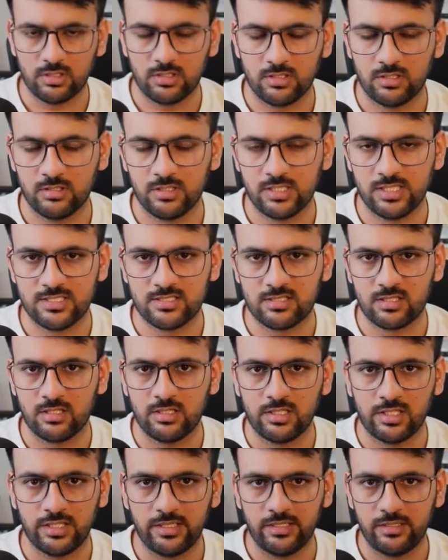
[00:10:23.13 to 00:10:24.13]
is
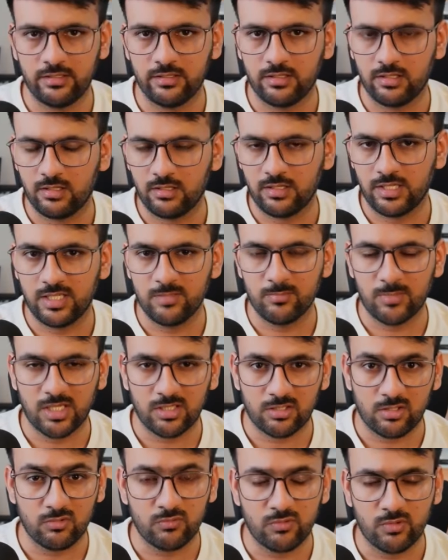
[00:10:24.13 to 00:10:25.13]
currently in
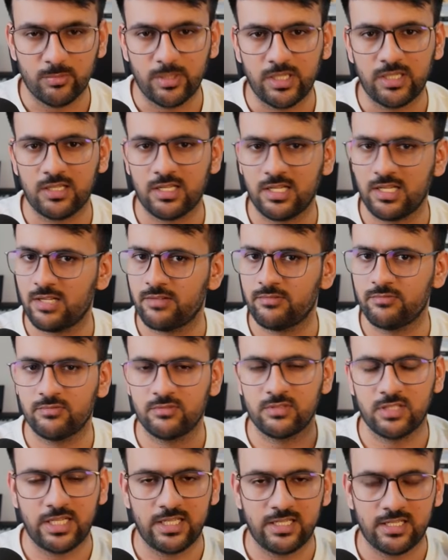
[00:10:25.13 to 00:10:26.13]
markdown format. I have
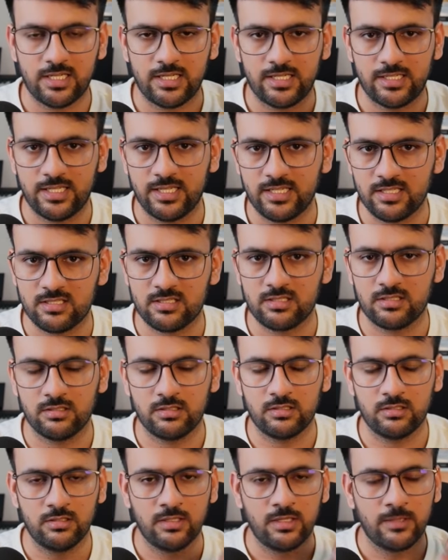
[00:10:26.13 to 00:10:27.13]
the entire text,
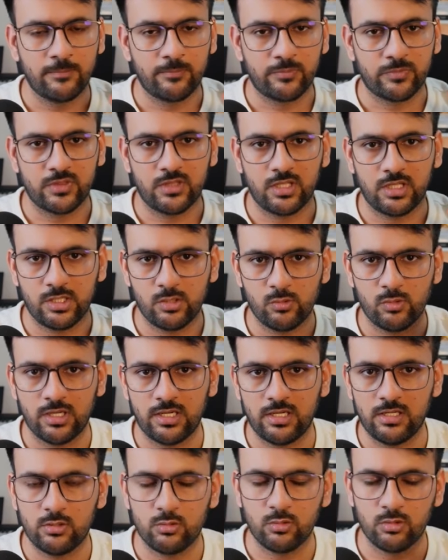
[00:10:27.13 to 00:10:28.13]
the
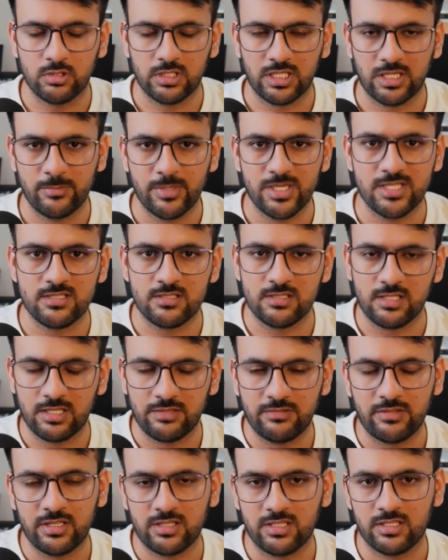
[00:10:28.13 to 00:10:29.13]
URL to all the images and
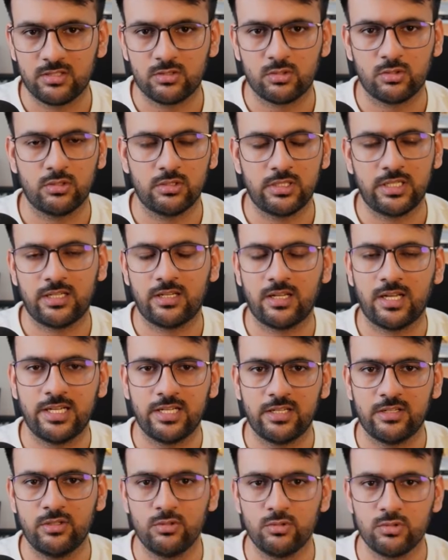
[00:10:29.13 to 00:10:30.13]
everything, so that I
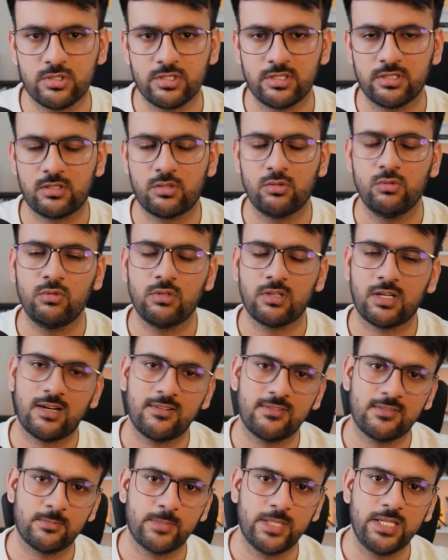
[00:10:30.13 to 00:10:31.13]
can use it to
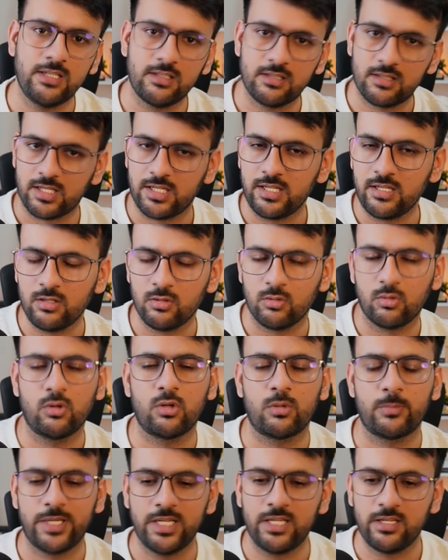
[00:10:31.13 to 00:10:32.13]
craft my thread or
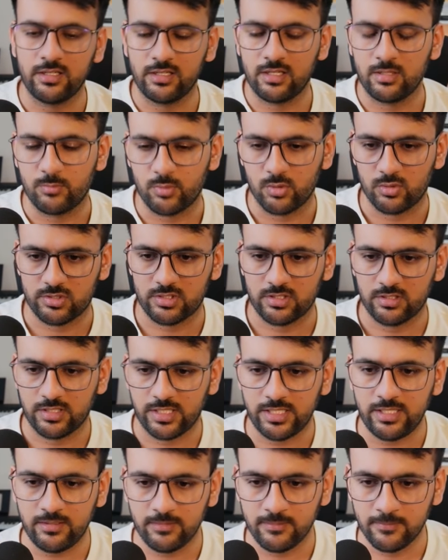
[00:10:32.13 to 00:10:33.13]
my LinkedIn post,
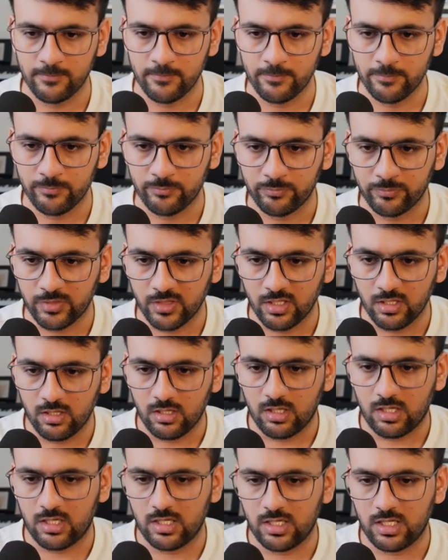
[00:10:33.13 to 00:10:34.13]
right?
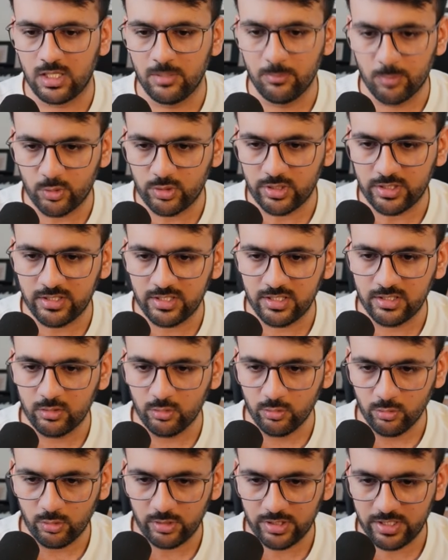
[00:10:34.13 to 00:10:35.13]
Important thing to
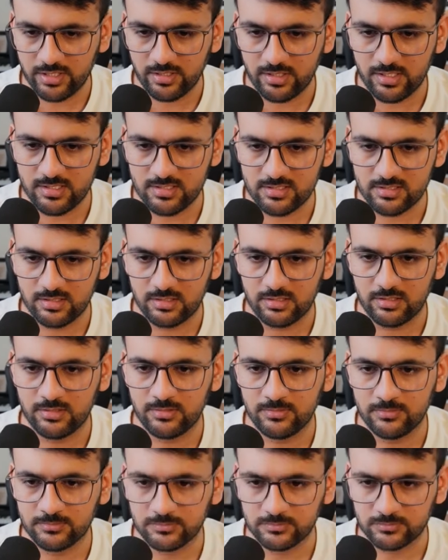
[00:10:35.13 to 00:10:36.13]
note here is
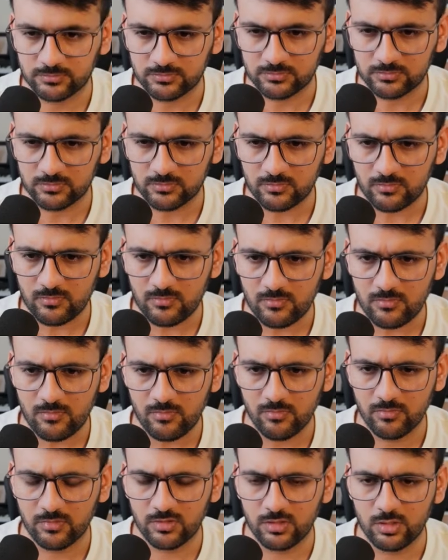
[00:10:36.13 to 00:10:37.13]

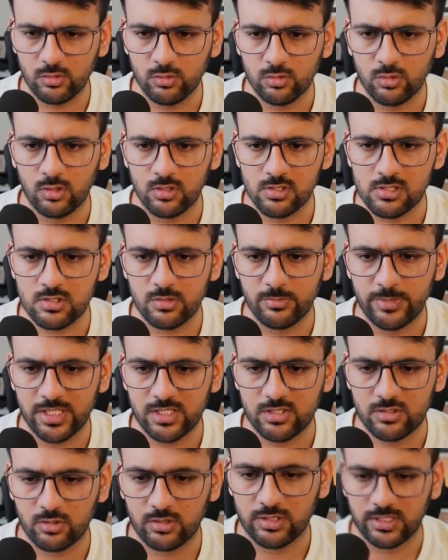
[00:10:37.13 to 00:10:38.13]
you also make
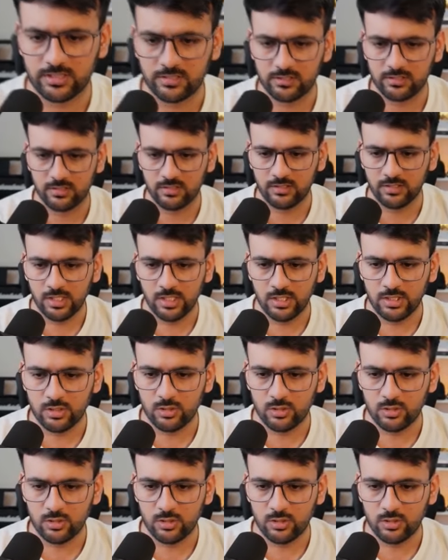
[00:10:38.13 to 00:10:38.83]
sure that you